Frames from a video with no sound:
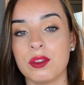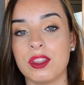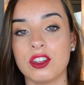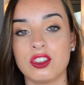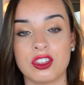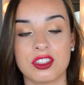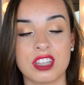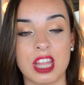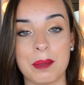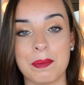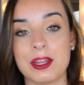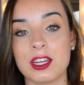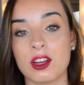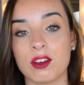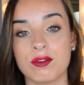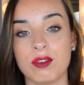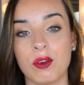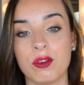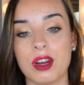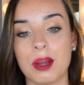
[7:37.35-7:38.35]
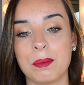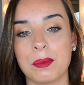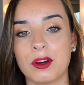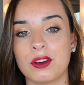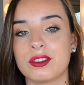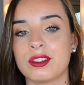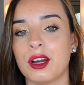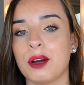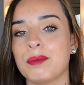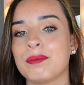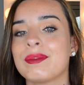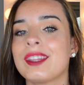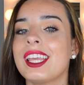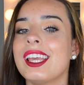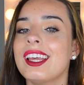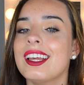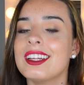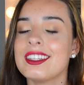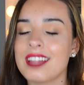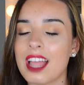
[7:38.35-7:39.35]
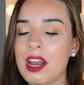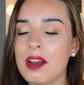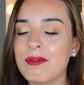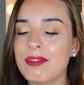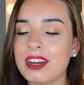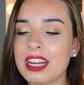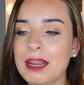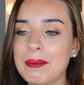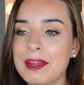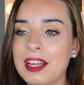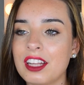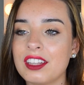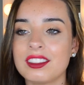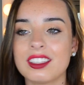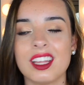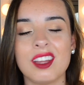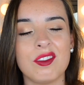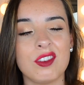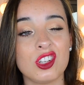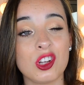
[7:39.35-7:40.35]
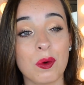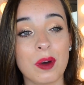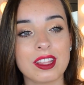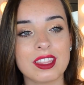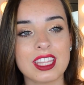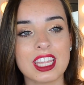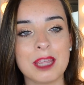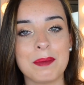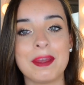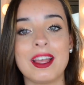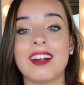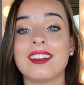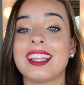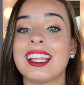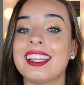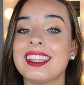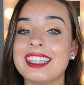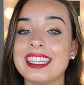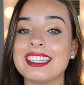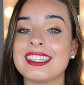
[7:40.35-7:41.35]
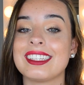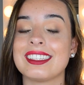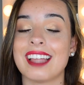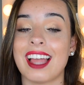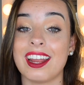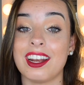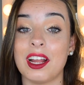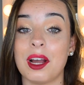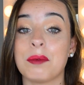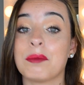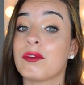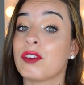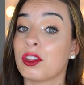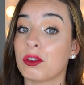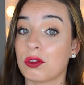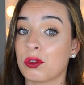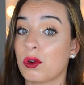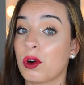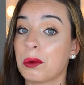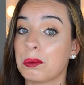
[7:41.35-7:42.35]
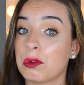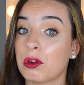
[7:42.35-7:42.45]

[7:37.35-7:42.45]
They'll just type in your phone number. So sign up for emails. If you don't want the emails, at least sign up for the reward